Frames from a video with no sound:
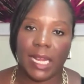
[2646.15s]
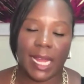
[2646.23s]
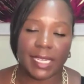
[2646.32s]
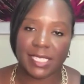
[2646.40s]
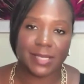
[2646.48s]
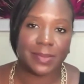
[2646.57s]

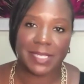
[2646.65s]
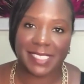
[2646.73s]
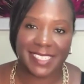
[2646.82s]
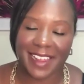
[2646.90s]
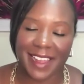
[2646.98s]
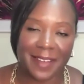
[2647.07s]
I just
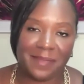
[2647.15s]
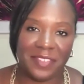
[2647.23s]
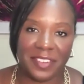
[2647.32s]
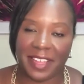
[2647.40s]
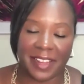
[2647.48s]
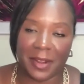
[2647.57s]
wanted to come
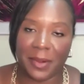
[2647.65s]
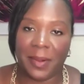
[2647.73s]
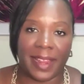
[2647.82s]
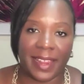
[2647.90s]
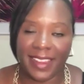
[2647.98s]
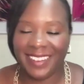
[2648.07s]
for like a
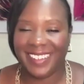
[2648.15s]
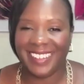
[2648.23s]
quick,